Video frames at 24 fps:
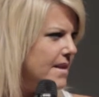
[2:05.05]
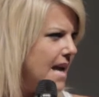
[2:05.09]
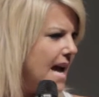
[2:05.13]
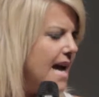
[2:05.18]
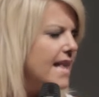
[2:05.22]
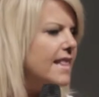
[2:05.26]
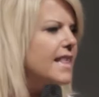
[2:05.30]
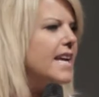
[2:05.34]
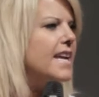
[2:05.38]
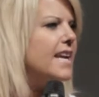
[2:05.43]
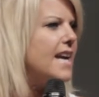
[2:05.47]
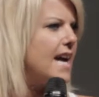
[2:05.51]

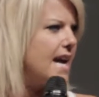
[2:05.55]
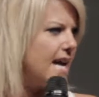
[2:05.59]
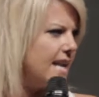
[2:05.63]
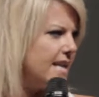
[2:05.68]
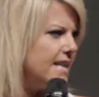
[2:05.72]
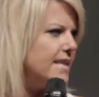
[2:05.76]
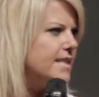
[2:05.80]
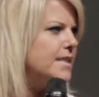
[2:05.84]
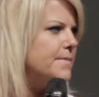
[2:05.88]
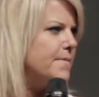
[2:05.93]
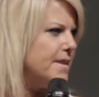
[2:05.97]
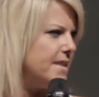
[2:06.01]
I like
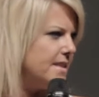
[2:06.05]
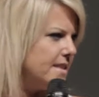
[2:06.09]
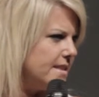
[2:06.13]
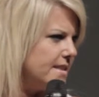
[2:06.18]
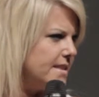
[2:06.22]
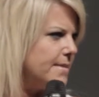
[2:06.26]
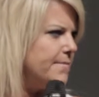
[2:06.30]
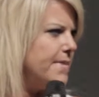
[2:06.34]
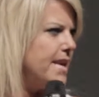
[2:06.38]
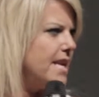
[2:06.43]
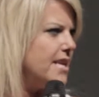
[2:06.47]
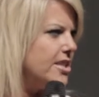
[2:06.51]
audience
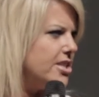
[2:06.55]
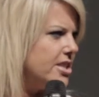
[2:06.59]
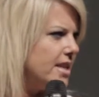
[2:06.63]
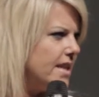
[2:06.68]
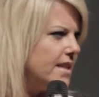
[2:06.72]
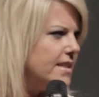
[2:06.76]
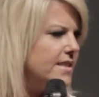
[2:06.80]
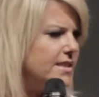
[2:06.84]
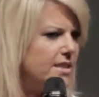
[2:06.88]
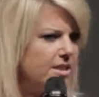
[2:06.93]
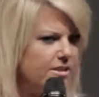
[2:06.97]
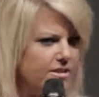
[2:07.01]
participation,
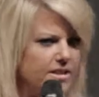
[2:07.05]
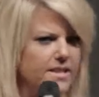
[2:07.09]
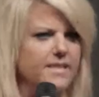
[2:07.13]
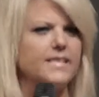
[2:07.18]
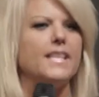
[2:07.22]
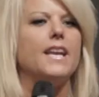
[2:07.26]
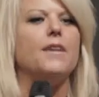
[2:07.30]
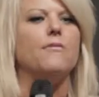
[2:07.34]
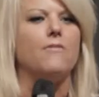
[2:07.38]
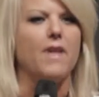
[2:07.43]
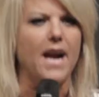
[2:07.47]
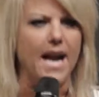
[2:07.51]
so you can
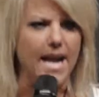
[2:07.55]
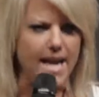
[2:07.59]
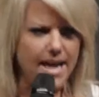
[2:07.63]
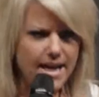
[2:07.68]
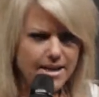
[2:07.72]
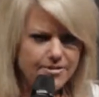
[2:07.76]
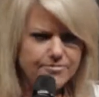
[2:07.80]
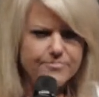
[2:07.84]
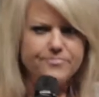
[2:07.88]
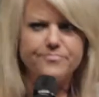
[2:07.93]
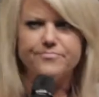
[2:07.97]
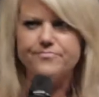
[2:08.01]
say, right?